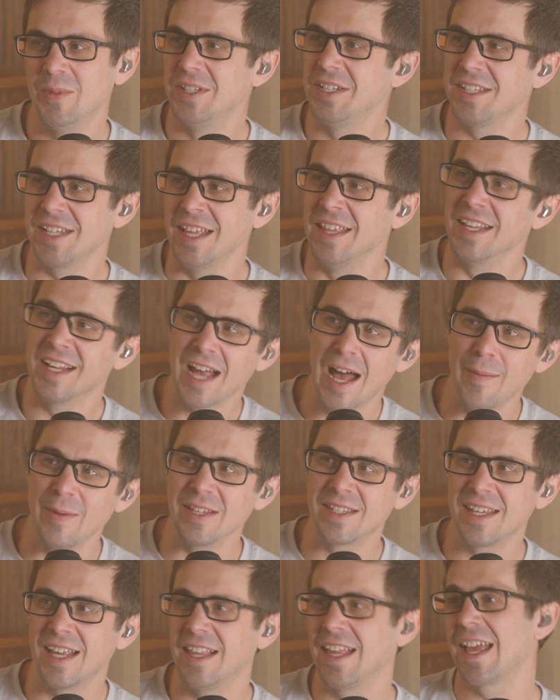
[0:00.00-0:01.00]
but just in the
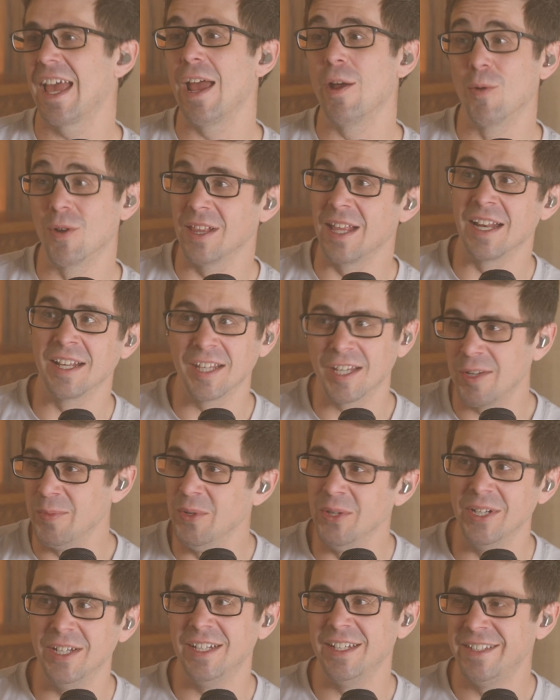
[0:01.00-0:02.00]
comments say like, hey, we're letting the
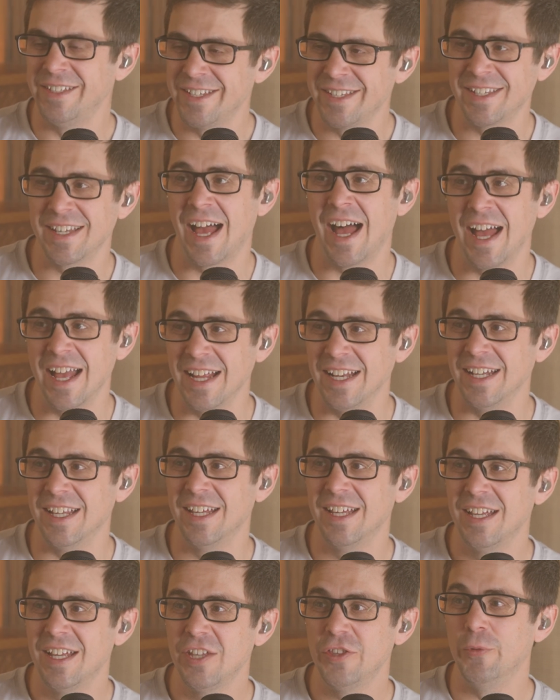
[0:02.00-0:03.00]
community
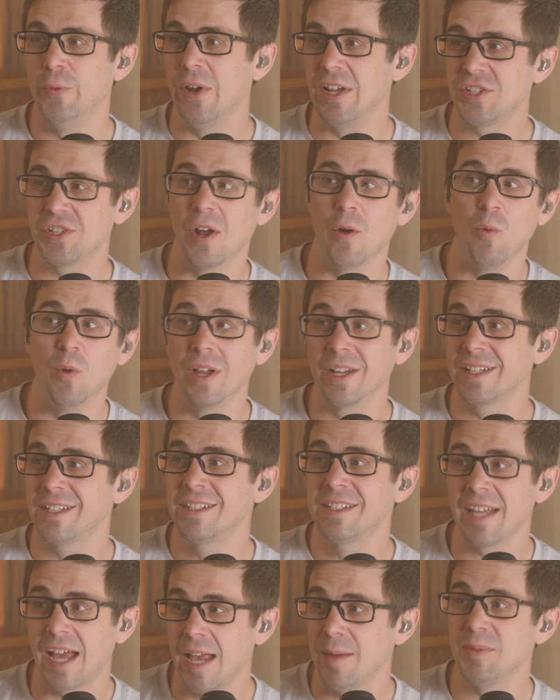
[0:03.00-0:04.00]
design the restaurant.
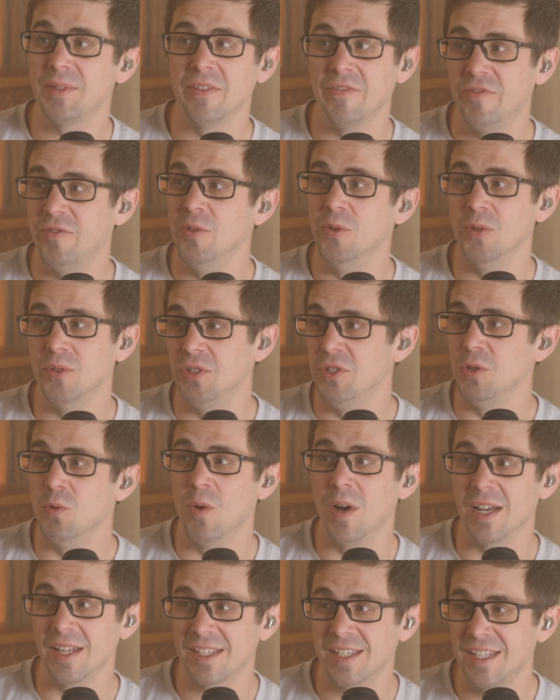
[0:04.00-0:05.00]
What types of food do
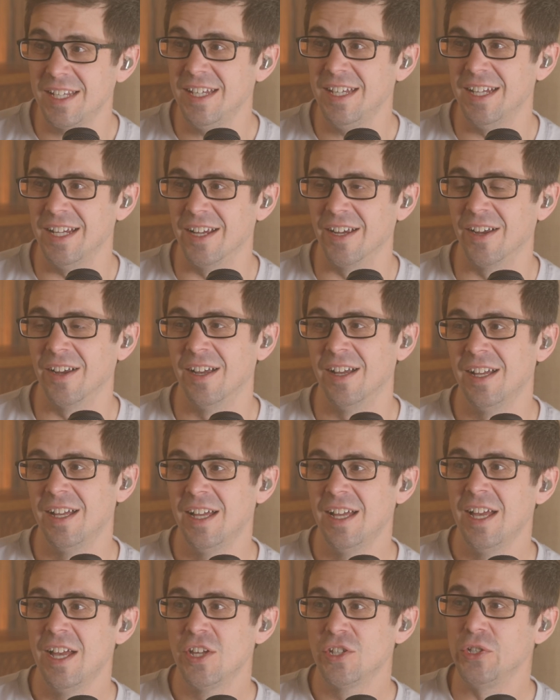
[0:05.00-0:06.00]
you want to see here?
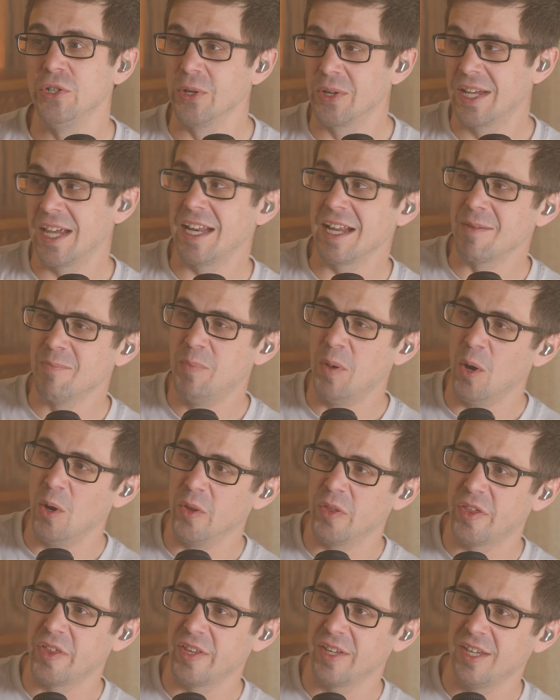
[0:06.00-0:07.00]
So you're getting
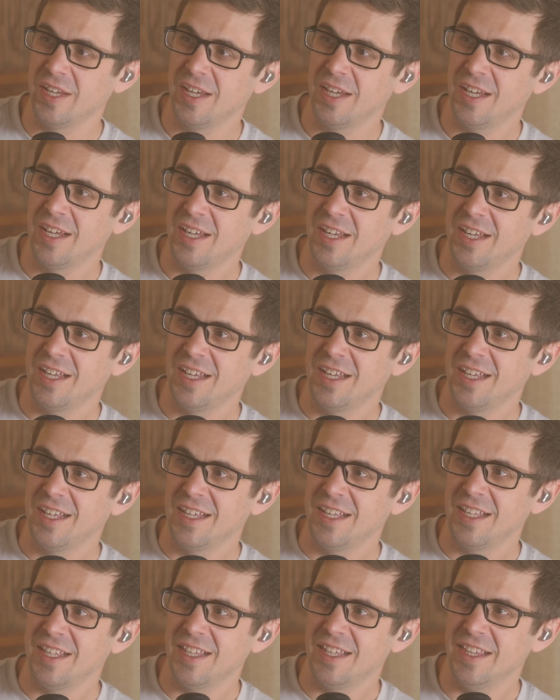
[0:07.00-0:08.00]
both
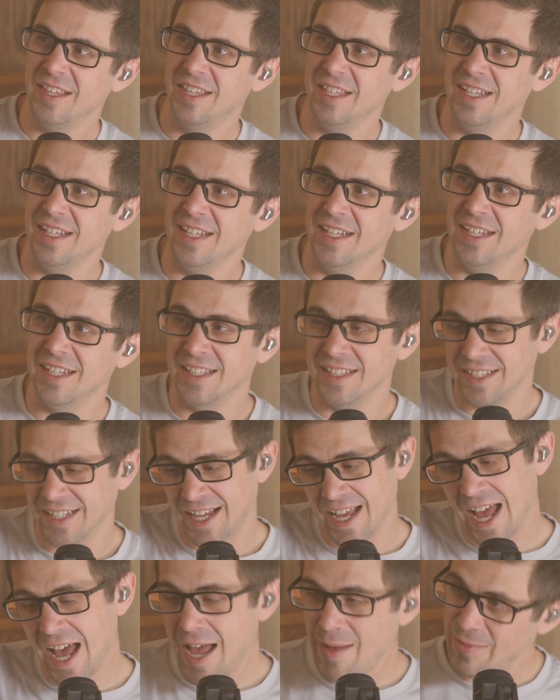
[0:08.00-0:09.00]
the
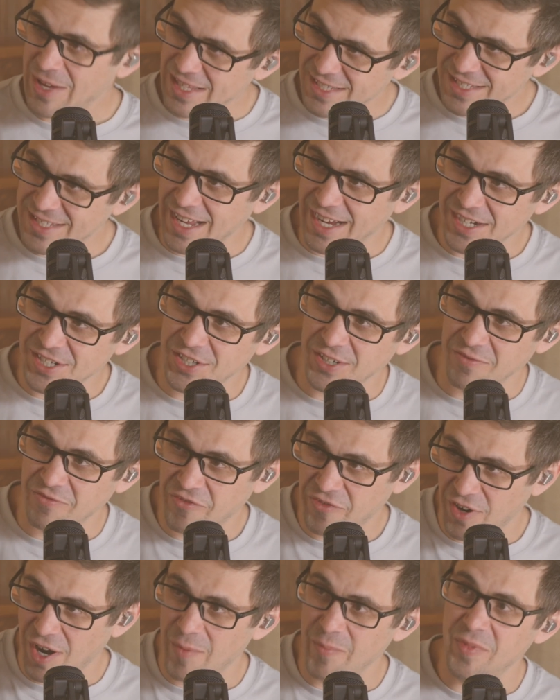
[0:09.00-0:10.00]
comment section
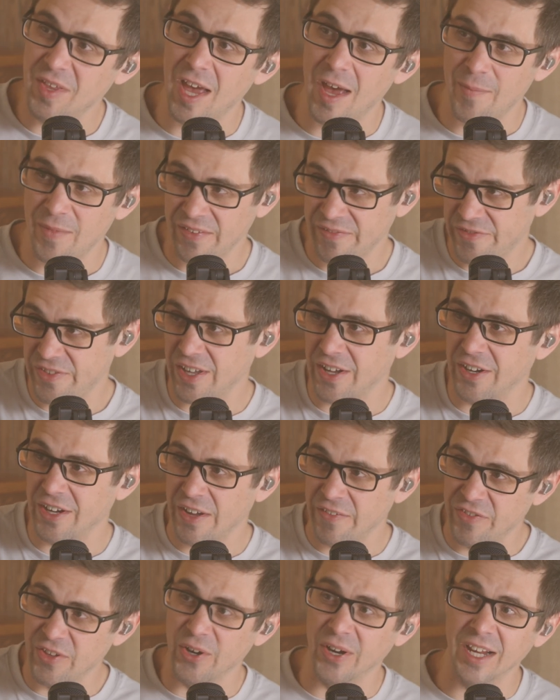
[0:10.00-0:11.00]
from them if
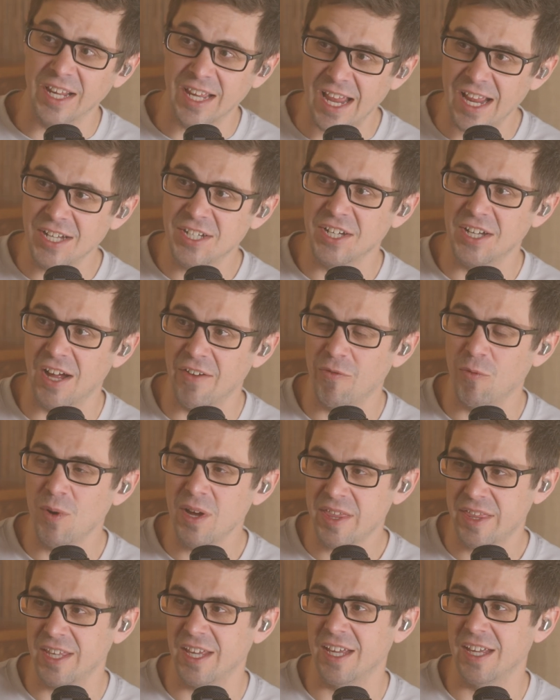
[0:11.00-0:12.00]
they're engaged enough
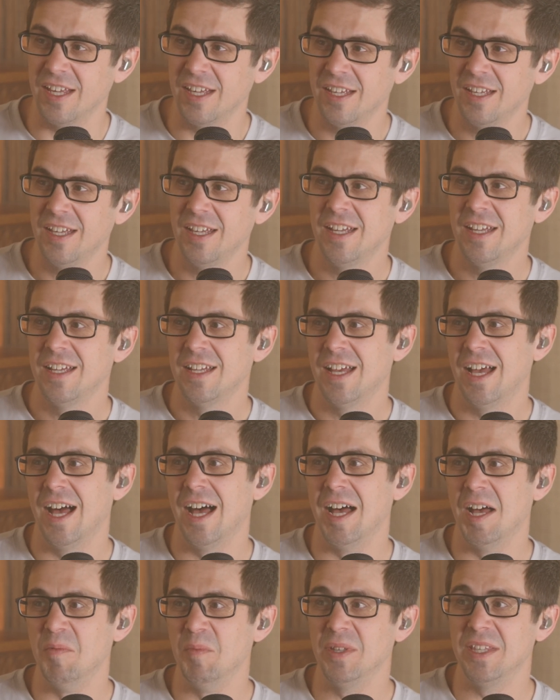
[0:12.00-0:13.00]
with it,
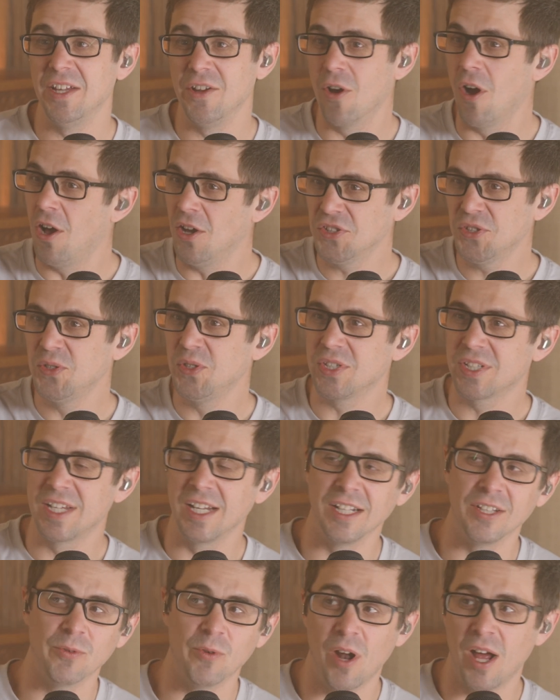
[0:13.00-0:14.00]
but then you're also just
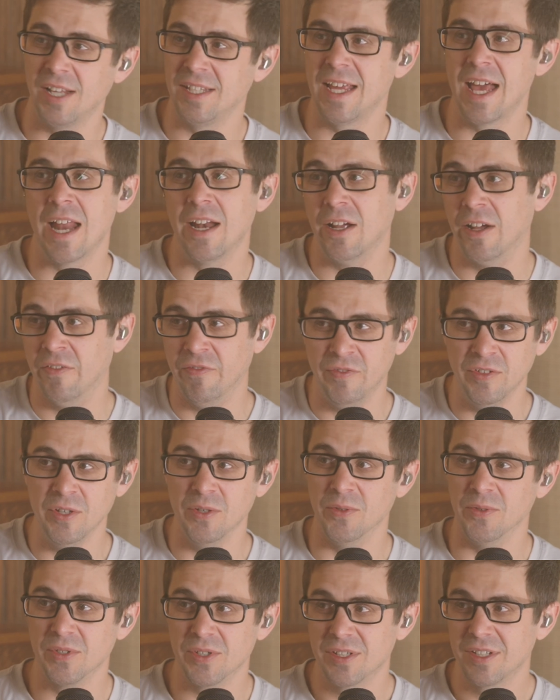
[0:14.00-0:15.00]
getting the raw data of
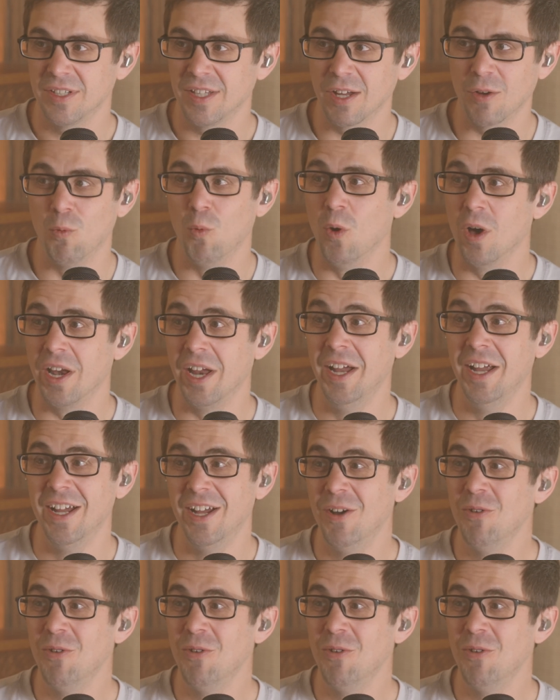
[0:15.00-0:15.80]
views. Like what